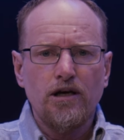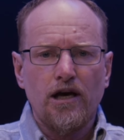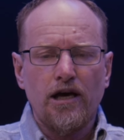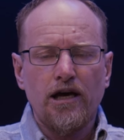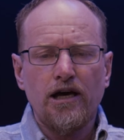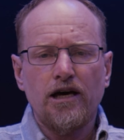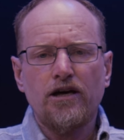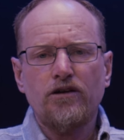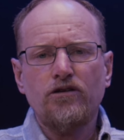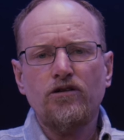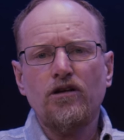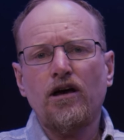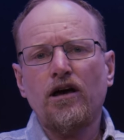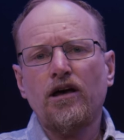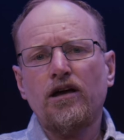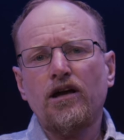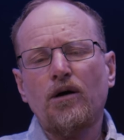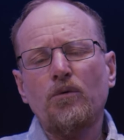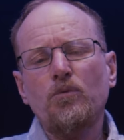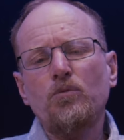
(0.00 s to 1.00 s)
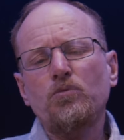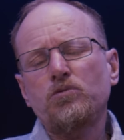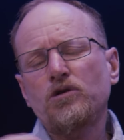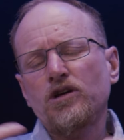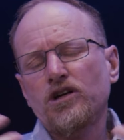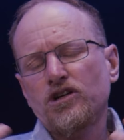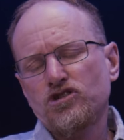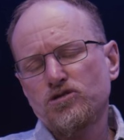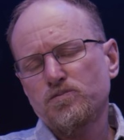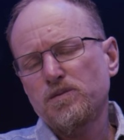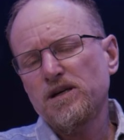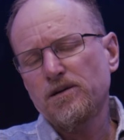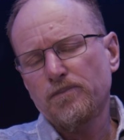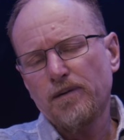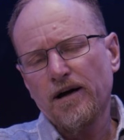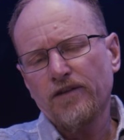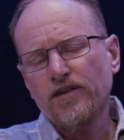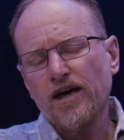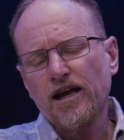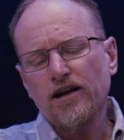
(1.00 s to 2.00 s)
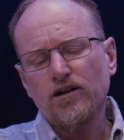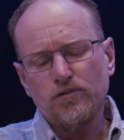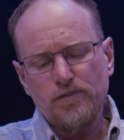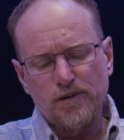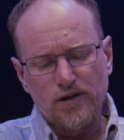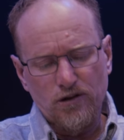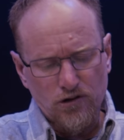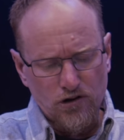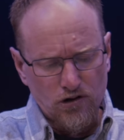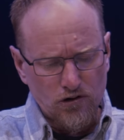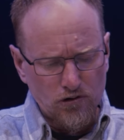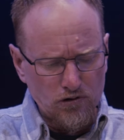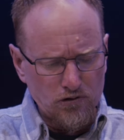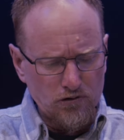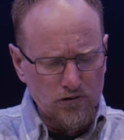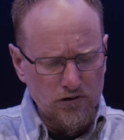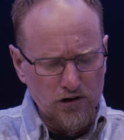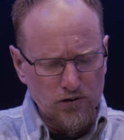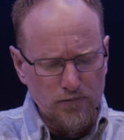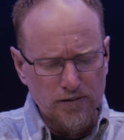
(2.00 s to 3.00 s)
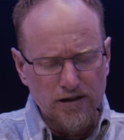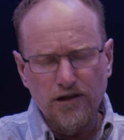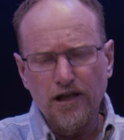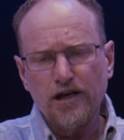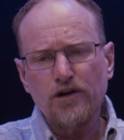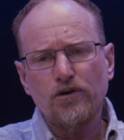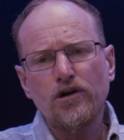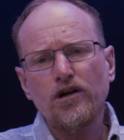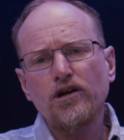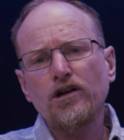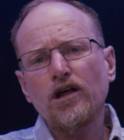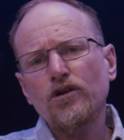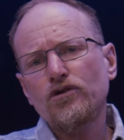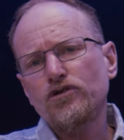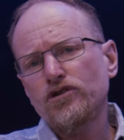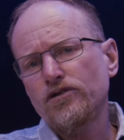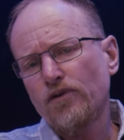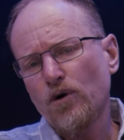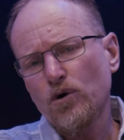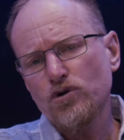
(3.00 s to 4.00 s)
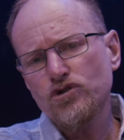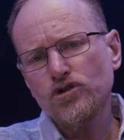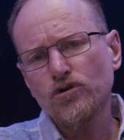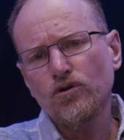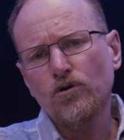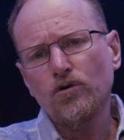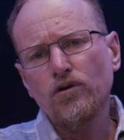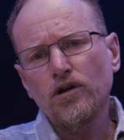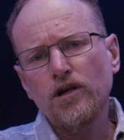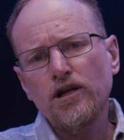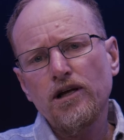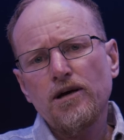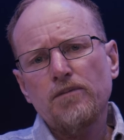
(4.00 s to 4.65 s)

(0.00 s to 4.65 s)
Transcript: And I'm going to speak about that a little bit later in another devotional.